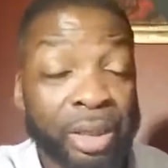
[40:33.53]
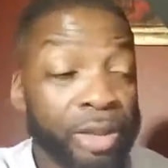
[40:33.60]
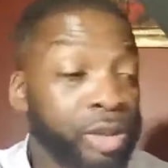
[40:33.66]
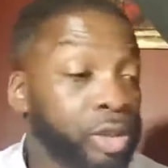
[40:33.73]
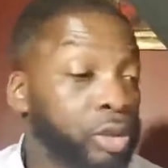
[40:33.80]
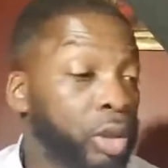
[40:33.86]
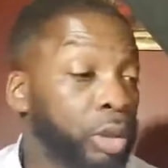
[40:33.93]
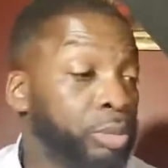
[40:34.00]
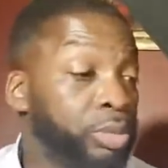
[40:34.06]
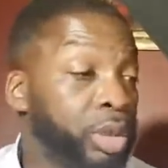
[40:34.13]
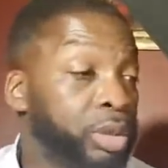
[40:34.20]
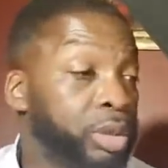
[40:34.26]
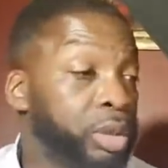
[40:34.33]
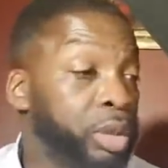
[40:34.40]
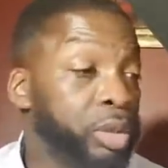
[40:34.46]
This is going to
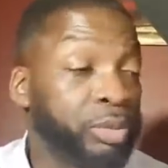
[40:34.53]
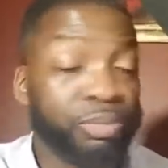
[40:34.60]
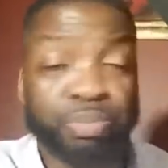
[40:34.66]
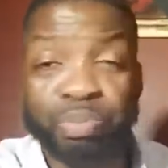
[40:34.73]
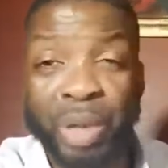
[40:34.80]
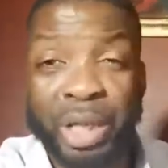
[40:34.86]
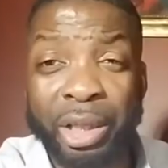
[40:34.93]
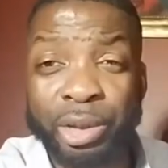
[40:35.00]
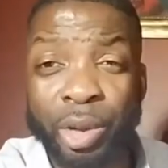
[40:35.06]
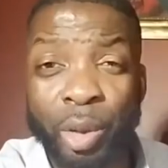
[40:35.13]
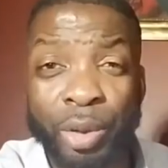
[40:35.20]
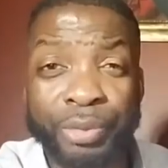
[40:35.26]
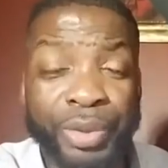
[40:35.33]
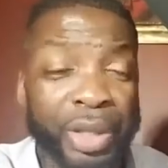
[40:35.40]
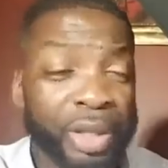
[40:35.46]
just make a
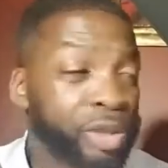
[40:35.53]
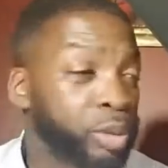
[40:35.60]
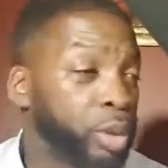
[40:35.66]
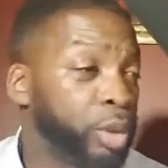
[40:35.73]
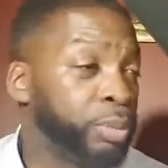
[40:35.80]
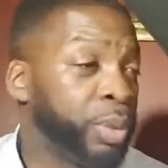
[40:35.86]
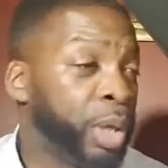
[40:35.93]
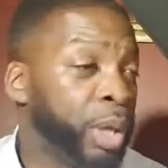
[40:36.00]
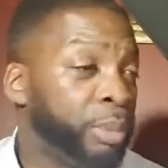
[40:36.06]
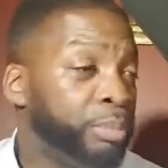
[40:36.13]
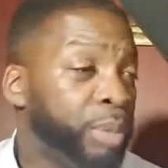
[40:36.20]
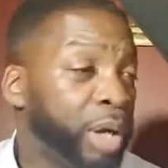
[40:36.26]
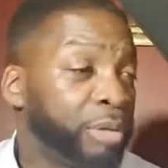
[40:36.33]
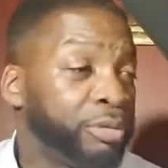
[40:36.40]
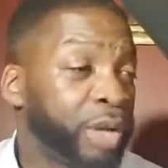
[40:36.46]
note of this, or
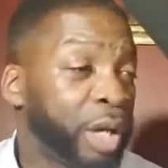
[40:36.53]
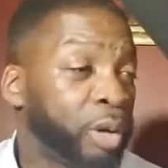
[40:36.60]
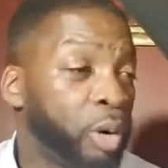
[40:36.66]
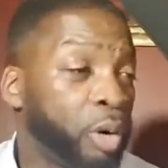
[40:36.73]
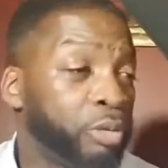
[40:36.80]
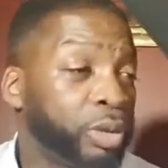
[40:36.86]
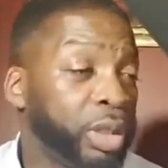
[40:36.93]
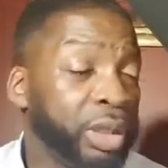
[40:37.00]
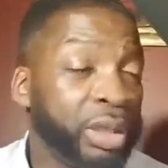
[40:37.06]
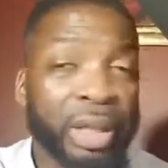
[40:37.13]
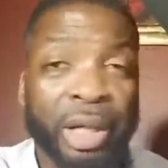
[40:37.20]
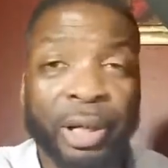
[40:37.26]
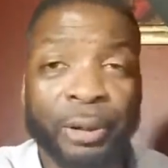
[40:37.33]
matter of fact, hopefully,